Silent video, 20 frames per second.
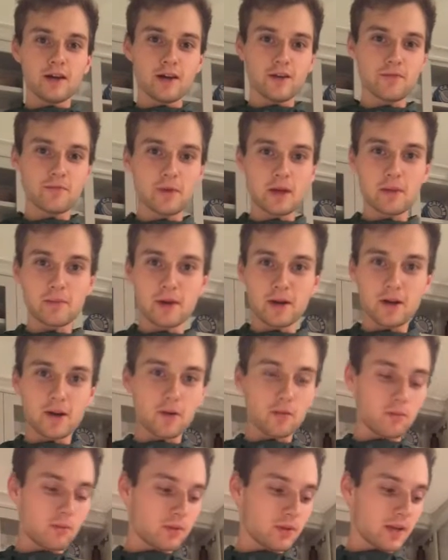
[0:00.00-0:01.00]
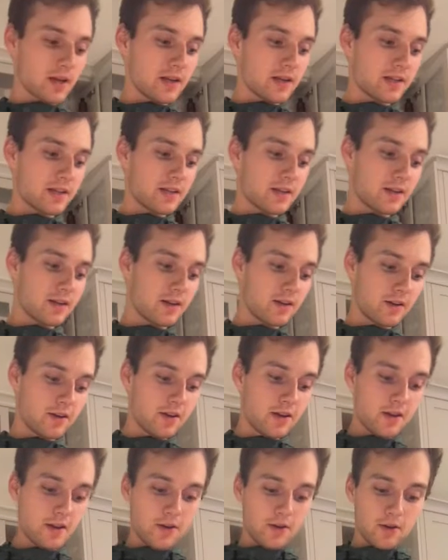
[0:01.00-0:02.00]
I've made my own blend
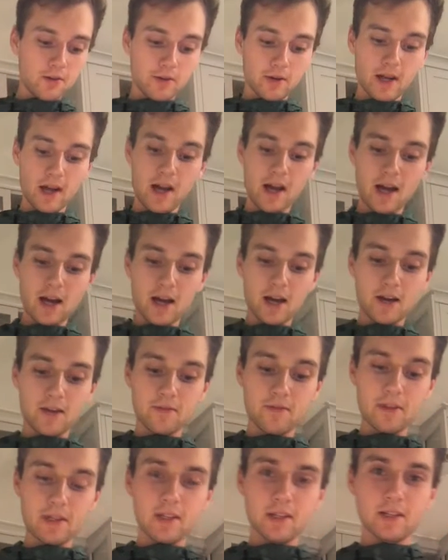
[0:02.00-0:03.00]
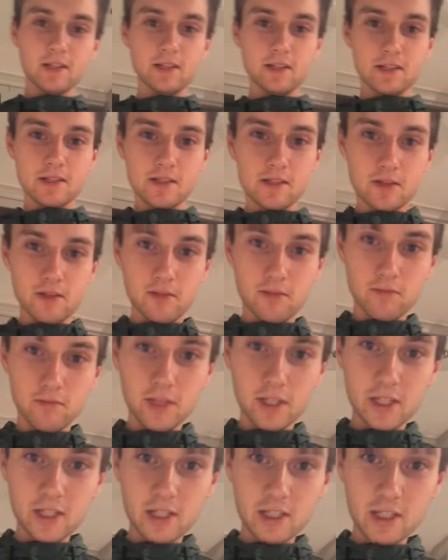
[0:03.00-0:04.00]
here. What I have is
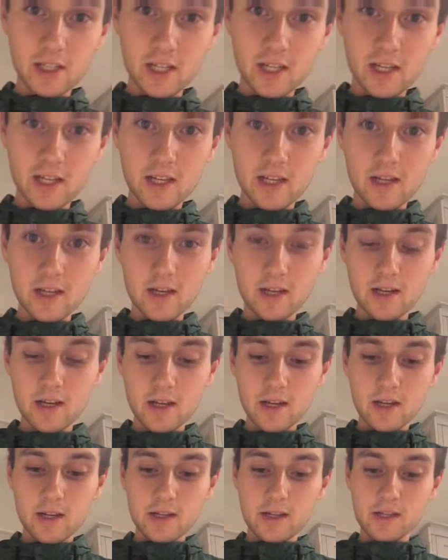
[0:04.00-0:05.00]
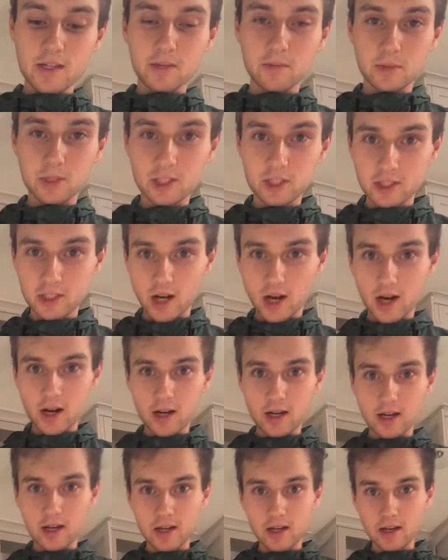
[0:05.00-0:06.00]
reishi, some
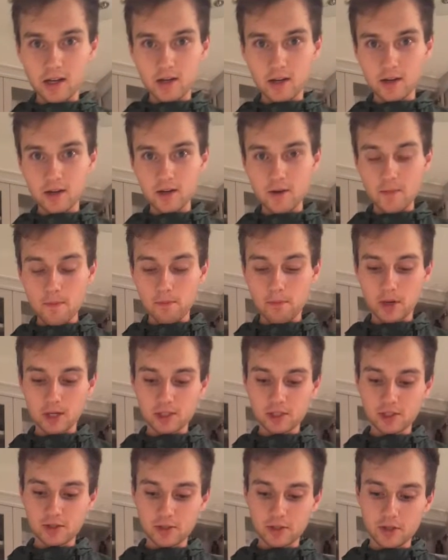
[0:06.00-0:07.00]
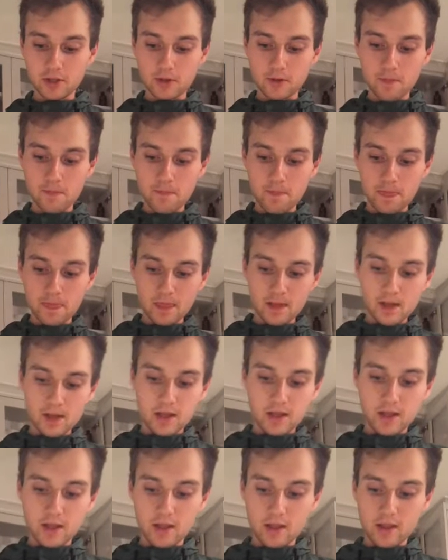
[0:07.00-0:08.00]
chaga mushroom,
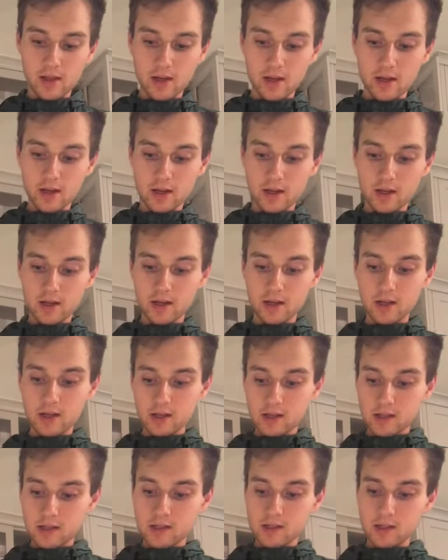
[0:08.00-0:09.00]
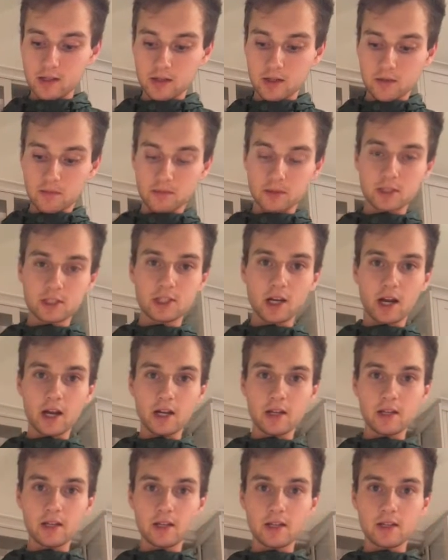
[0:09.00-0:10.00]
and then some
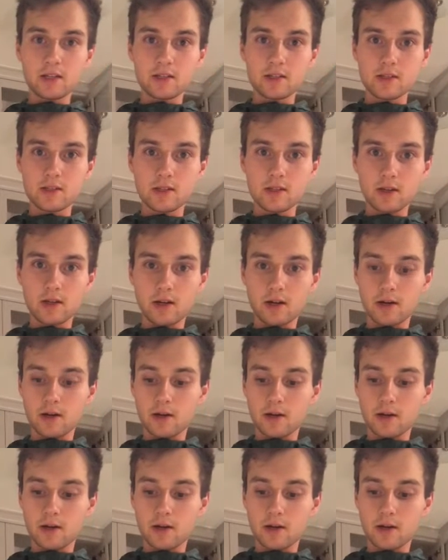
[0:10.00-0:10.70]
Chinese,